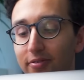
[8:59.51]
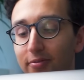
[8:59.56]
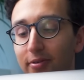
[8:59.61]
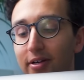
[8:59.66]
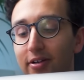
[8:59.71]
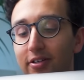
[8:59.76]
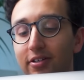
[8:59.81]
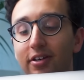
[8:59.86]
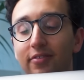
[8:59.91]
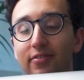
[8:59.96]

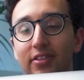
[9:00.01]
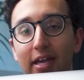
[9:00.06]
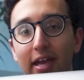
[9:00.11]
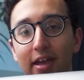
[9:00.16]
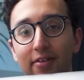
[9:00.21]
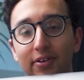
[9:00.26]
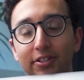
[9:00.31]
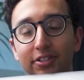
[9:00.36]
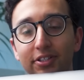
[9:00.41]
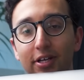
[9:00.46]
where kind of the
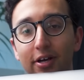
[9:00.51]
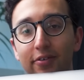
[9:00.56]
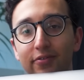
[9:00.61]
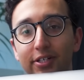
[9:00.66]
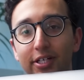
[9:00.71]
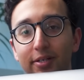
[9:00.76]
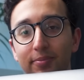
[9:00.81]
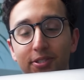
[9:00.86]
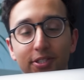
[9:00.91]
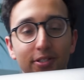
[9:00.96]
air vents are
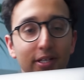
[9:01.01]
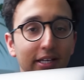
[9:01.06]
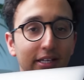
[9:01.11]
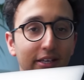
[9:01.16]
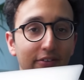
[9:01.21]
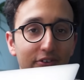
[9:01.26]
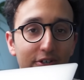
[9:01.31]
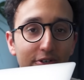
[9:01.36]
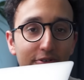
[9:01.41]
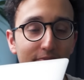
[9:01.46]
covered up. So like
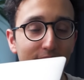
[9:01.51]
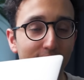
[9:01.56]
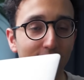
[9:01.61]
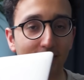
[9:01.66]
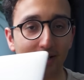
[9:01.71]
if you're